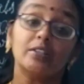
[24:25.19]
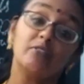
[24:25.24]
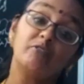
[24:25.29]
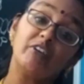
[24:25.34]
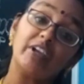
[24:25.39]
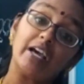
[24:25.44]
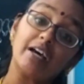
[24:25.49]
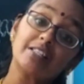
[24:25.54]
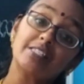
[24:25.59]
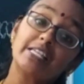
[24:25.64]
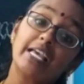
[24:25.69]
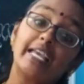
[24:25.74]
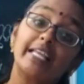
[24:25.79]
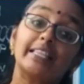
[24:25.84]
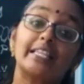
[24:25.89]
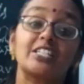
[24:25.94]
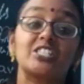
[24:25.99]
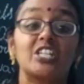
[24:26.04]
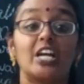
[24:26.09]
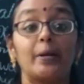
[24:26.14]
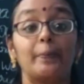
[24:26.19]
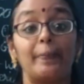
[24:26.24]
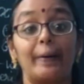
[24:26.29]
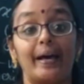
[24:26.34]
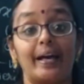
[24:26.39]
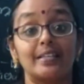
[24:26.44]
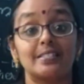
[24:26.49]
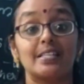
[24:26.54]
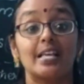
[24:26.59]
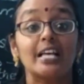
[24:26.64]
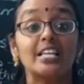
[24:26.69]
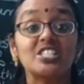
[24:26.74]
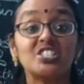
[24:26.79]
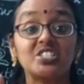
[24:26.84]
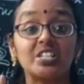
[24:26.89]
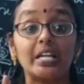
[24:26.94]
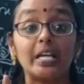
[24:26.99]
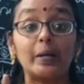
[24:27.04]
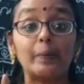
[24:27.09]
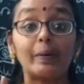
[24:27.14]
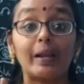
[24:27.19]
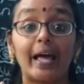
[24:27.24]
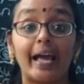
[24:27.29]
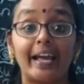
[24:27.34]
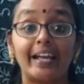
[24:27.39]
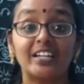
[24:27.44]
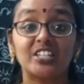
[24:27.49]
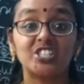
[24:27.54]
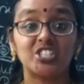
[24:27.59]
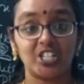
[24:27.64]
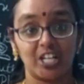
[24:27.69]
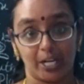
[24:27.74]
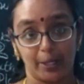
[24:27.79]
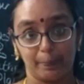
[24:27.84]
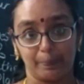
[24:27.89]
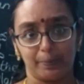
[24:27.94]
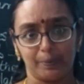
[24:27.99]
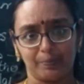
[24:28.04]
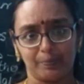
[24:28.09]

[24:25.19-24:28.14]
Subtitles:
We are saying the shape as streamline shape.